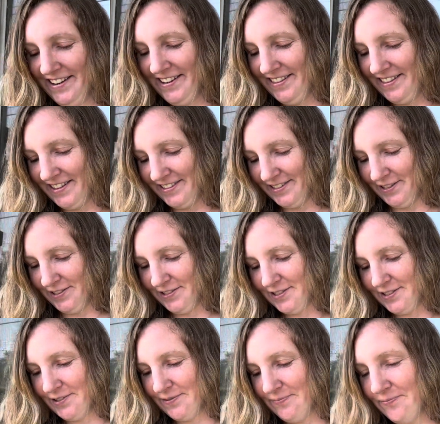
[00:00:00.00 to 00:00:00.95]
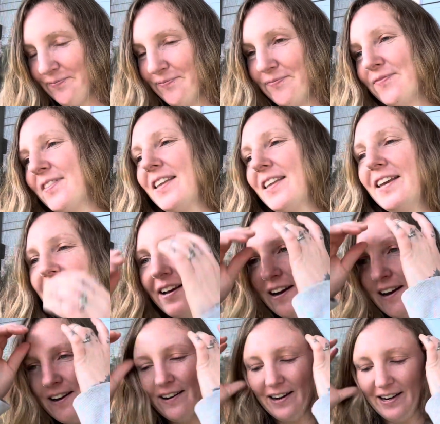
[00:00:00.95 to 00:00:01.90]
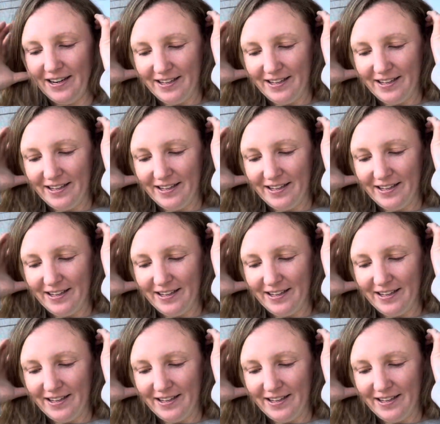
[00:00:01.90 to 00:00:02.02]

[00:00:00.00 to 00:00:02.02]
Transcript: That's awesome. All right,